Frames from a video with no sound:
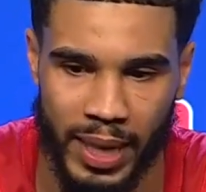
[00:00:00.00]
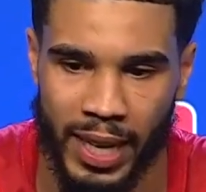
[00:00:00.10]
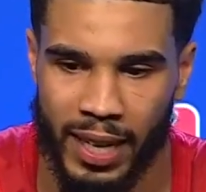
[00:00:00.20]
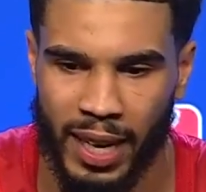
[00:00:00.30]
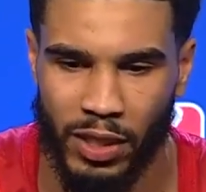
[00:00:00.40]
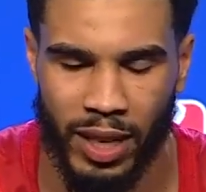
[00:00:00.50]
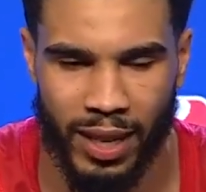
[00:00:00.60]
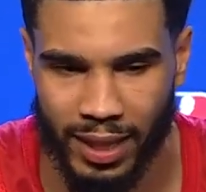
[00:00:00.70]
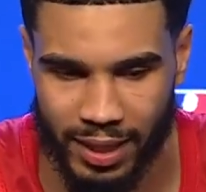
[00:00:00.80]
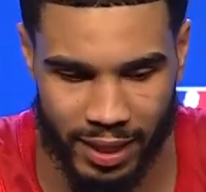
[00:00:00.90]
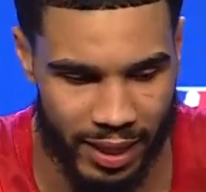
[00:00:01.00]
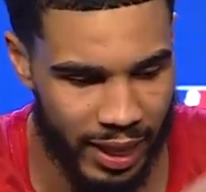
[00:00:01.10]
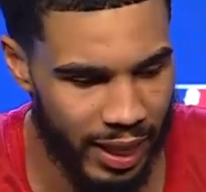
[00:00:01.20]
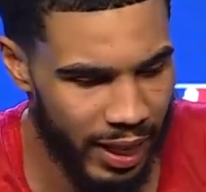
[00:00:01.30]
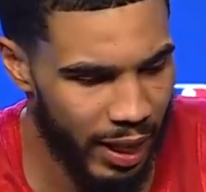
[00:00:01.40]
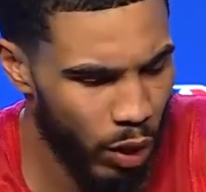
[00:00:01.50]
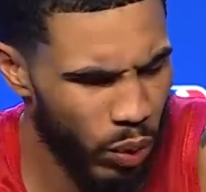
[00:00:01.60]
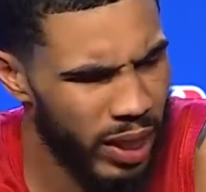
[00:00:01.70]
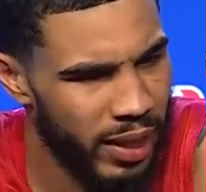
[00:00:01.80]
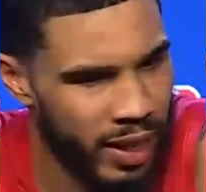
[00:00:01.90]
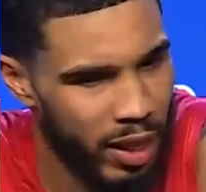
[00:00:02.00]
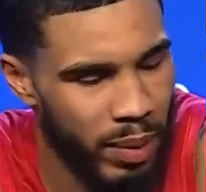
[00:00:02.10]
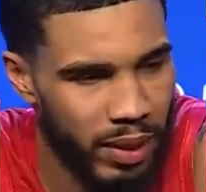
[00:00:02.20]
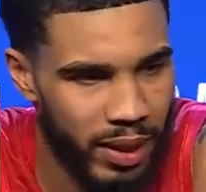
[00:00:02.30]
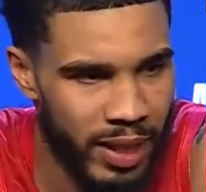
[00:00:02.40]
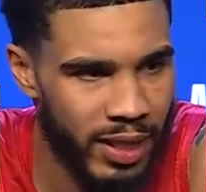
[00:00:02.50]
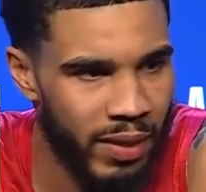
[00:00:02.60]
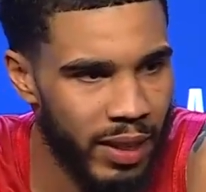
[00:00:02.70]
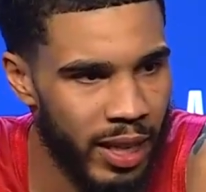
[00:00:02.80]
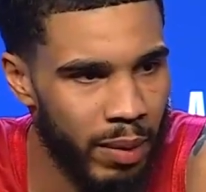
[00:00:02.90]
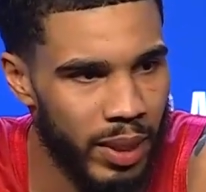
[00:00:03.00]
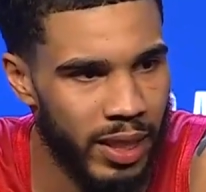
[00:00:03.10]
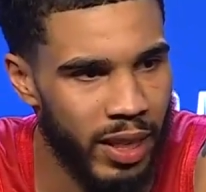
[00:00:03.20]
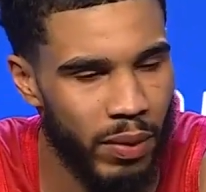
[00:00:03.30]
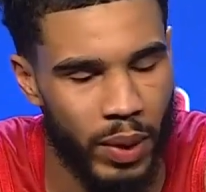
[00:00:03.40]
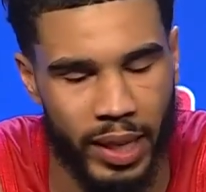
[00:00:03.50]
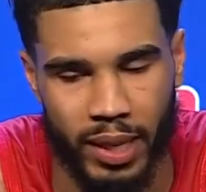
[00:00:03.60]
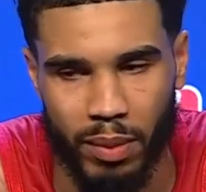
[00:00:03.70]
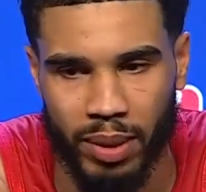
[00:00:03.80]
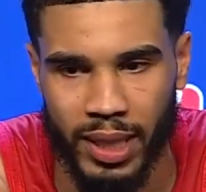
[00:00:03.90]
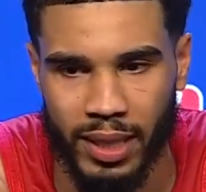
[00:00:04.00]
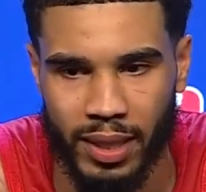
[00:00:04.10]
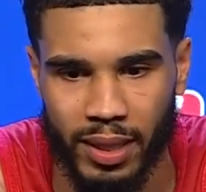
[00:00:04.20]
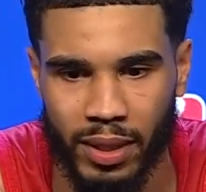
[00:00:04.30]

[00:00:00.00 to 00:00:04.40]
And I try not to really think about the things I've accomplished. I never want to get complacent.